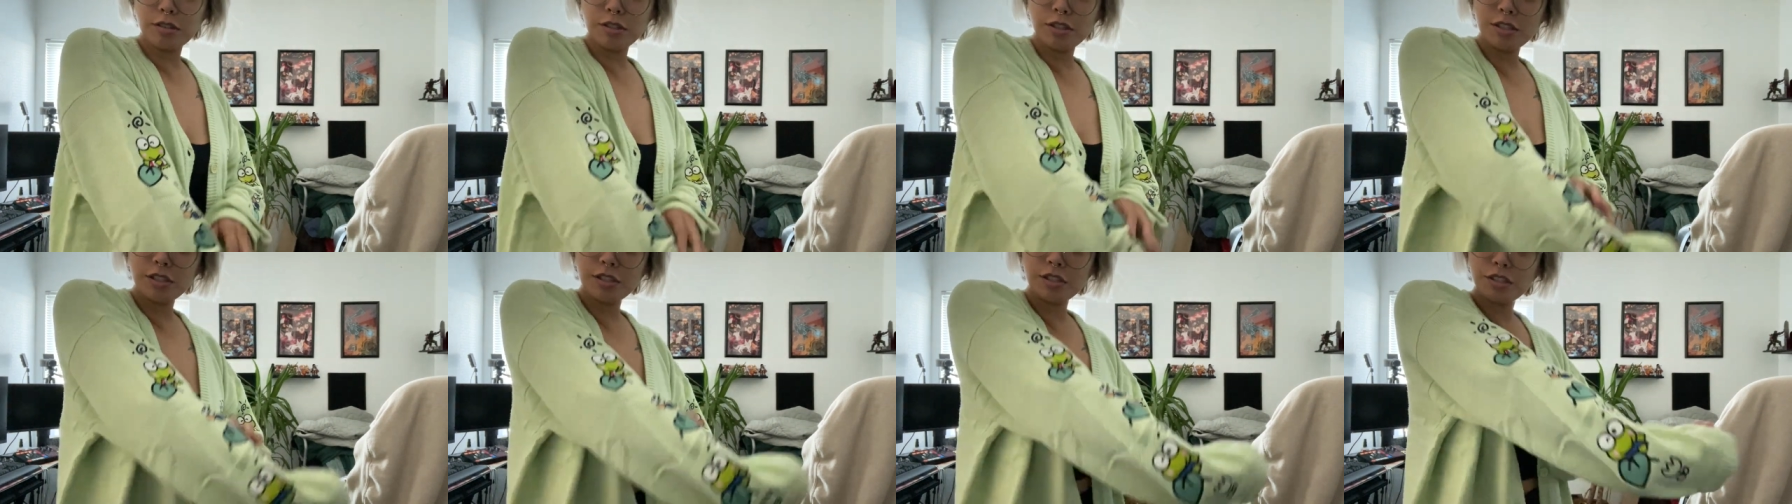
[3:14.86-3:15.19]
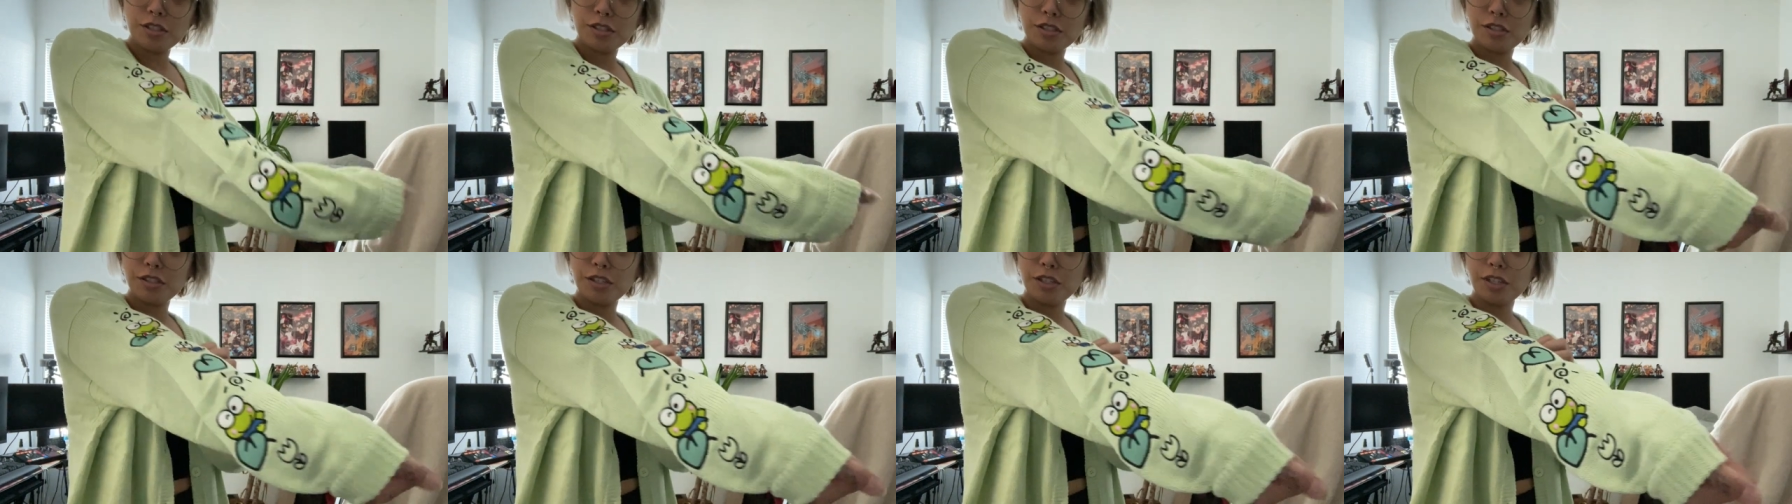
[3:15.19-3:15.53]
The
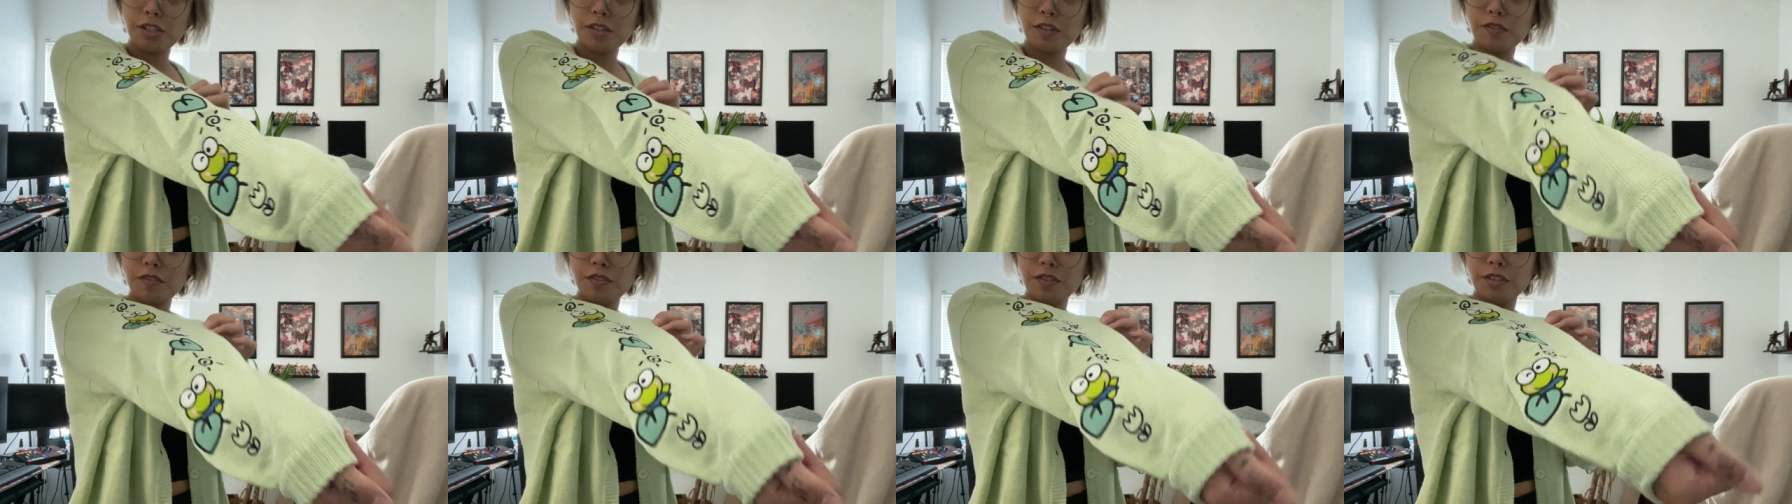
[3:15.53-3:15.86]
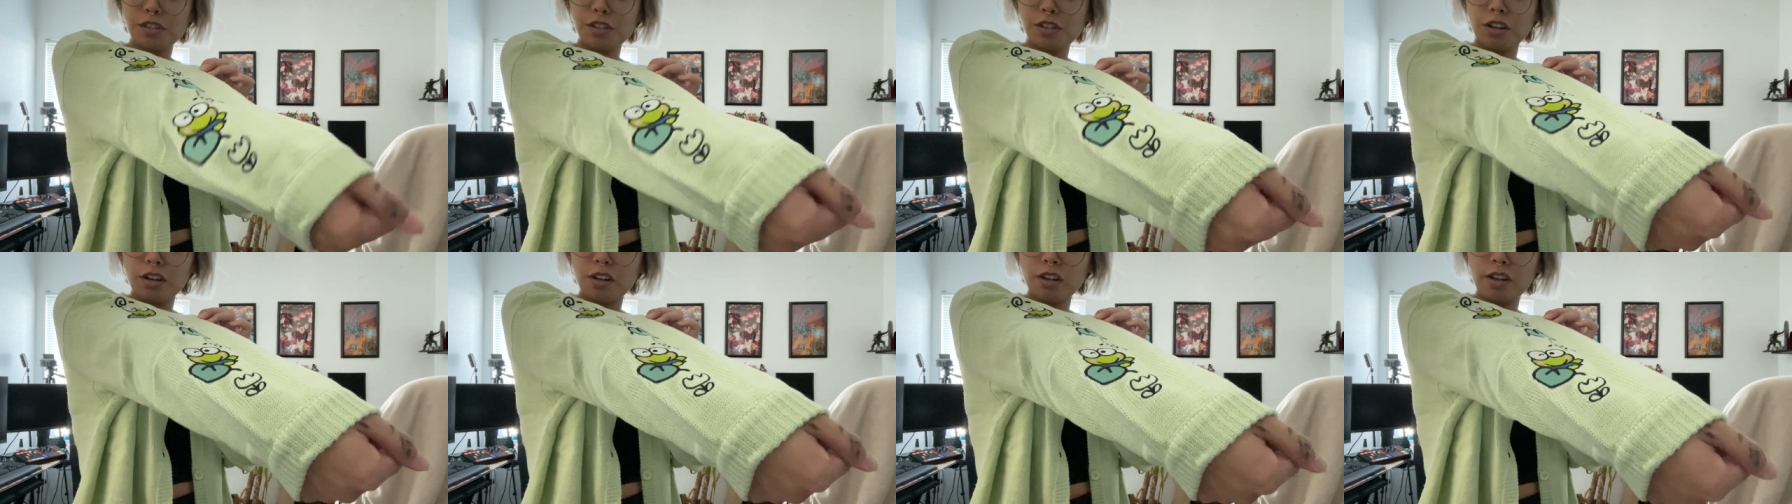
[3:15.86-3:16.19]
sleeves
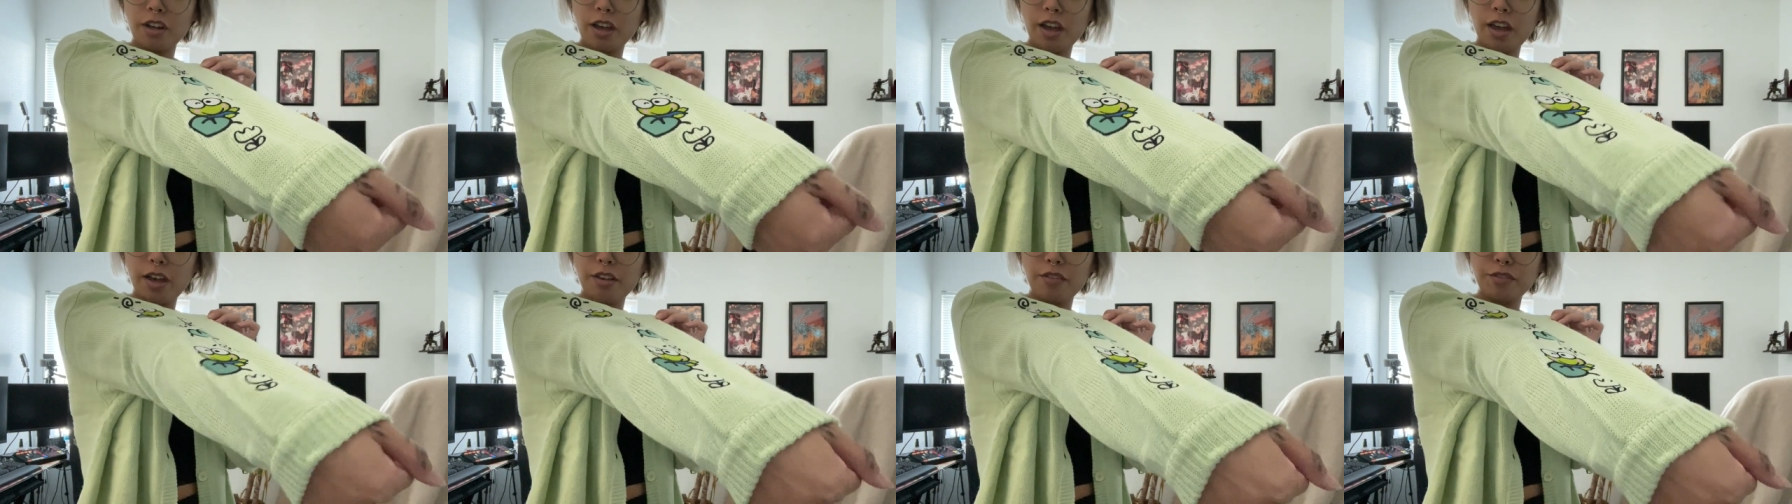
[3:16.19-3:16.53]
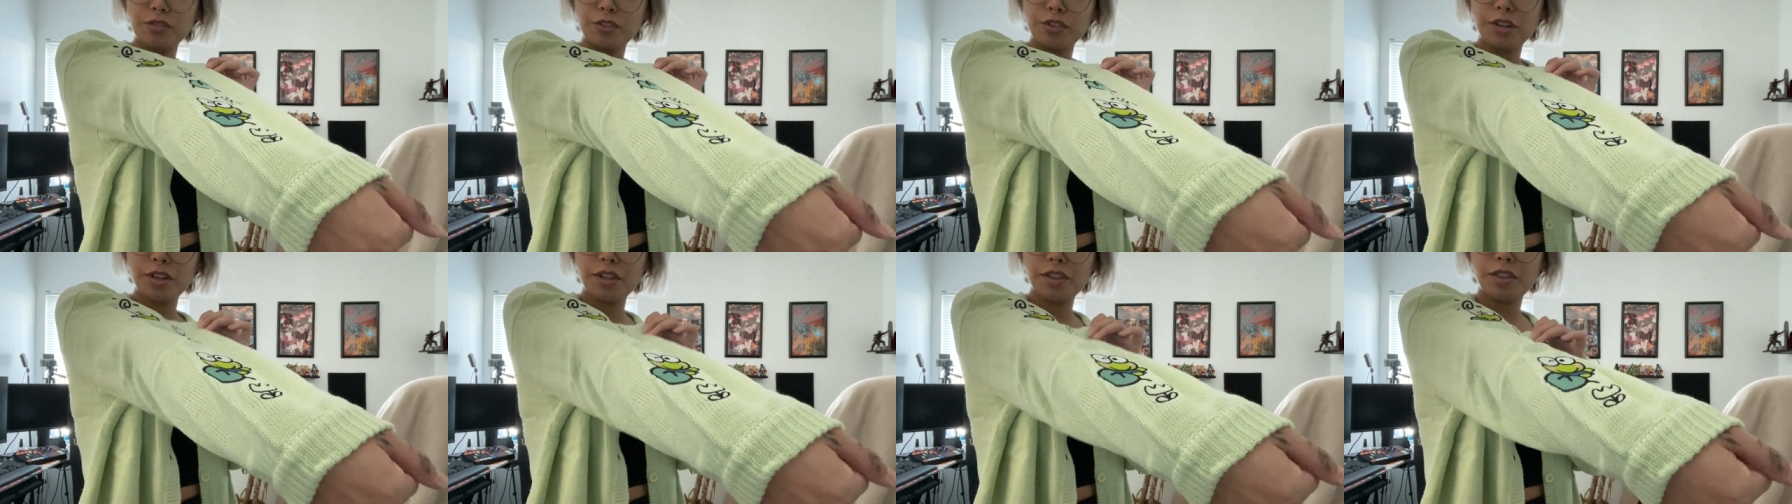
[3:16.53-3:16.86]
are
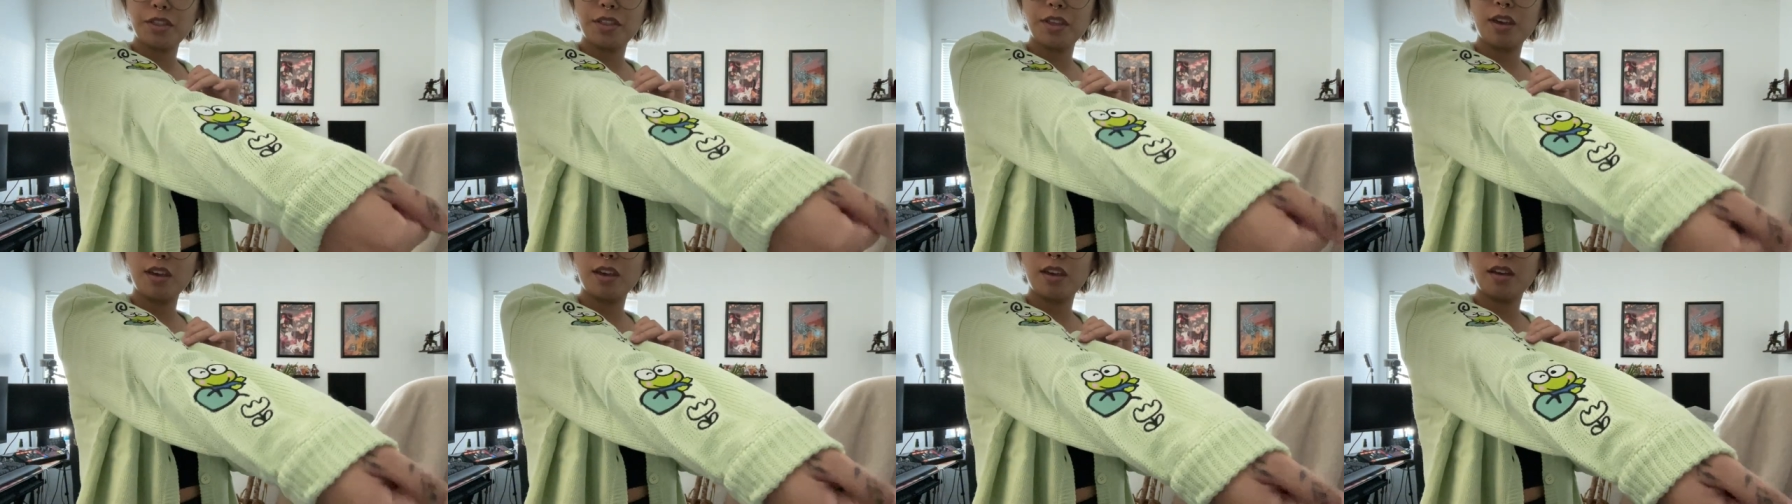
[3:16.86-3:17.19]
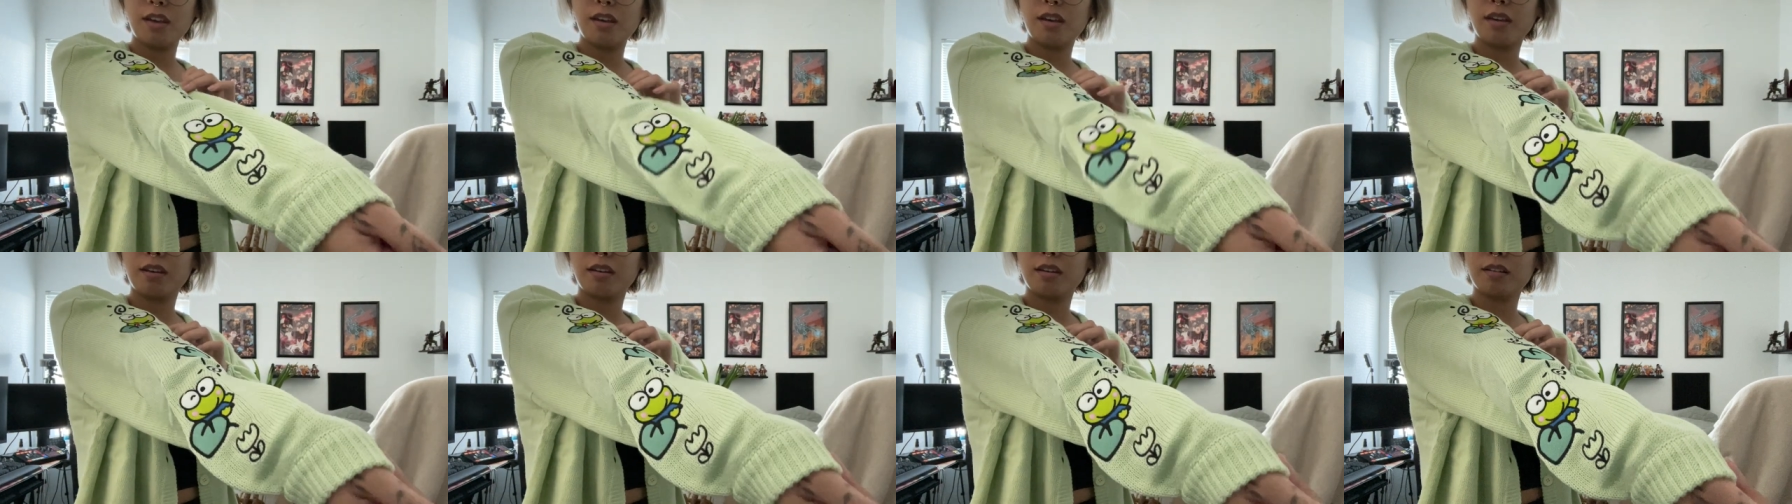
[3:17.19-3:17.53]

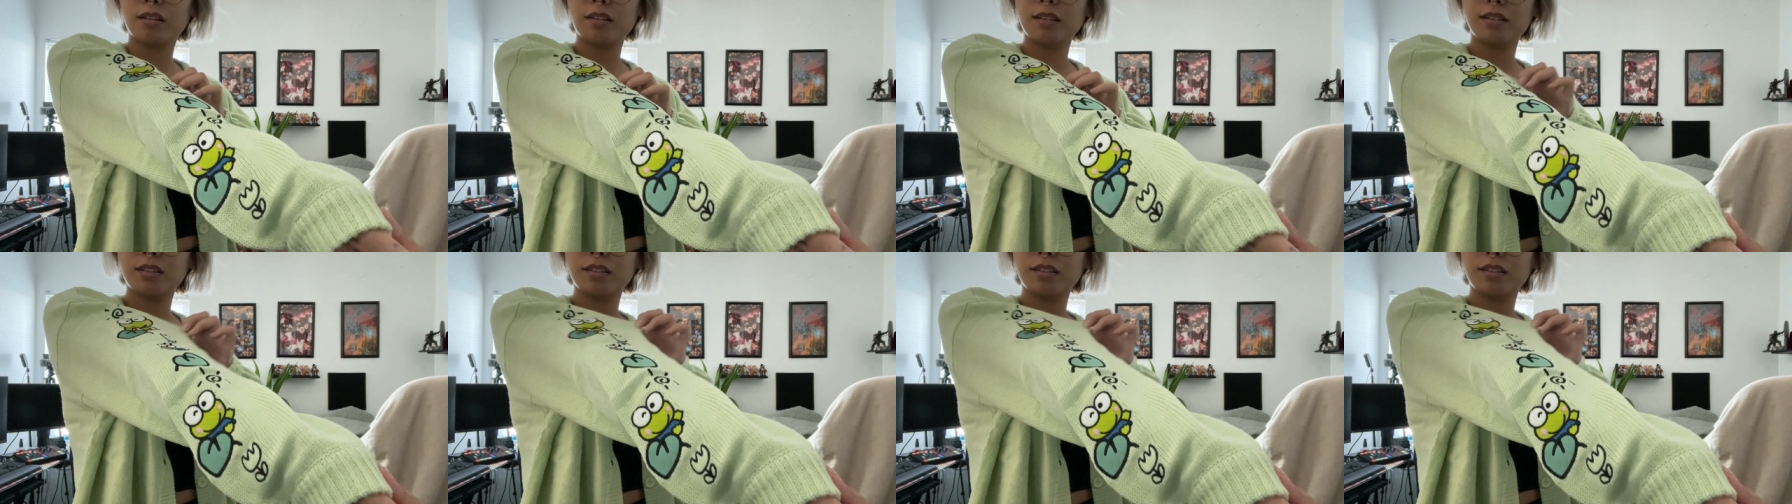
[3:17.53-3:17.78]
everything.